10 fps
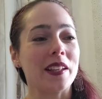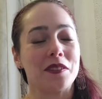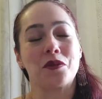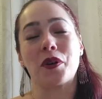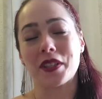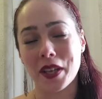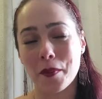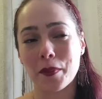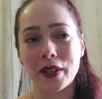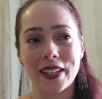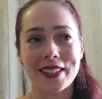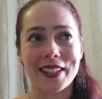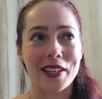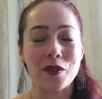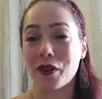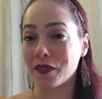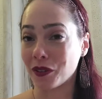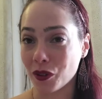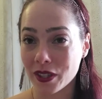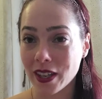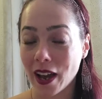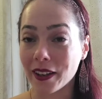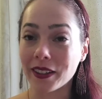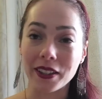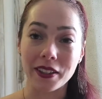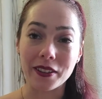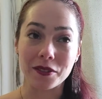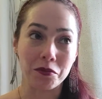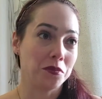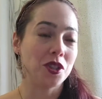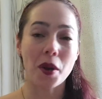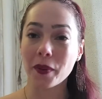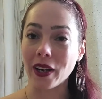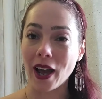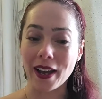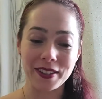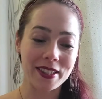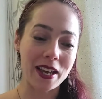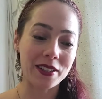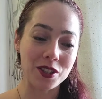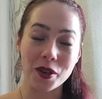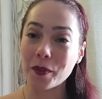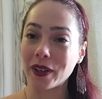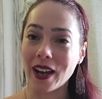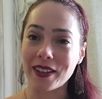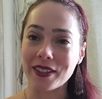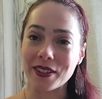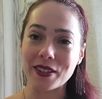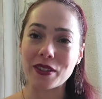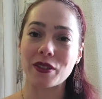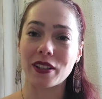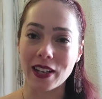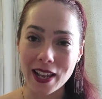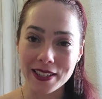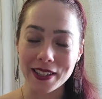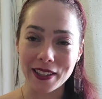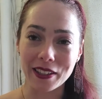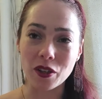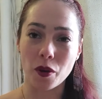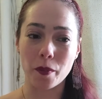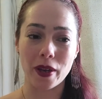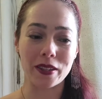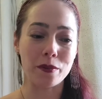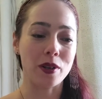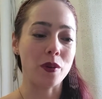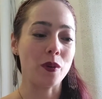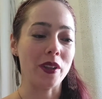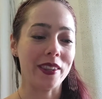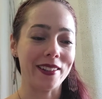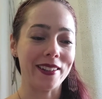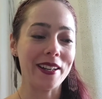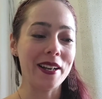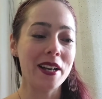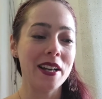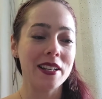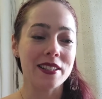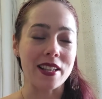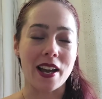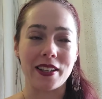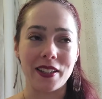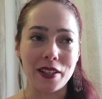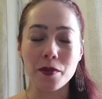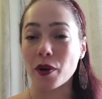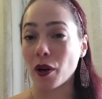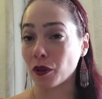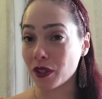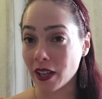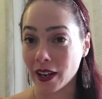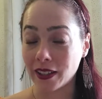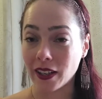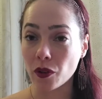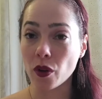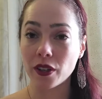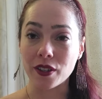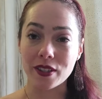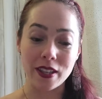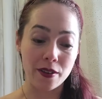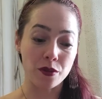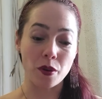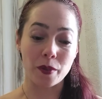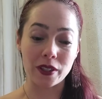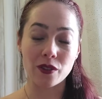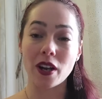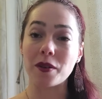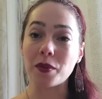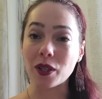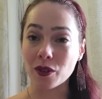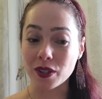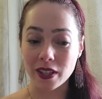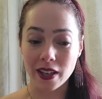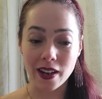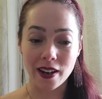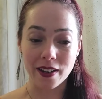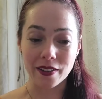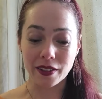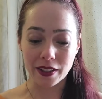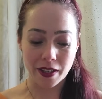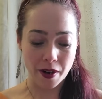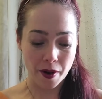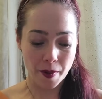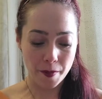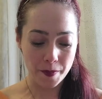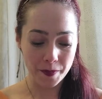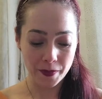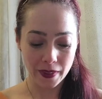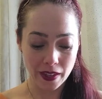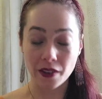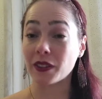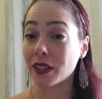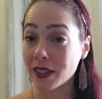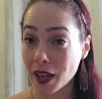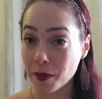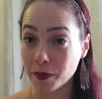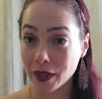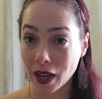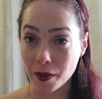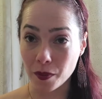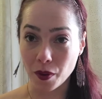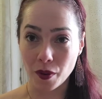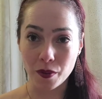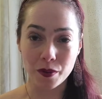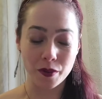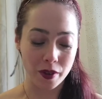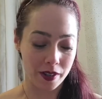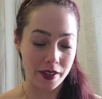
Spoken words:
For example, let's say you have your sun in Gemini. Sun in Gemini is classically compatible with the sun in Libra or sun in Aquarius. They form a trine because they are in the same type of